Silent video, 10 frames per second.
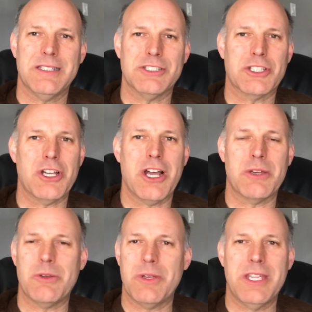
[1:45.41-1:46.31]
is a
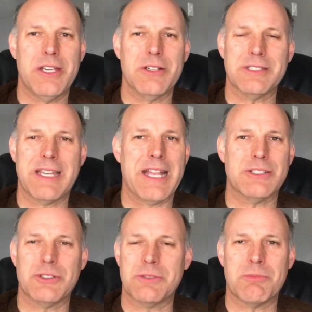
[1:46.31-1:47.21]
God who hears and
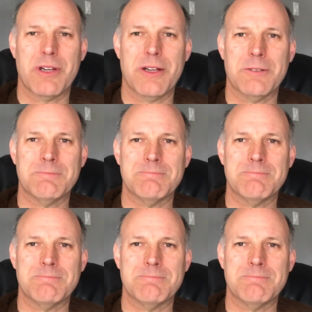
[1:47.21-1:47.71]
answers prayer.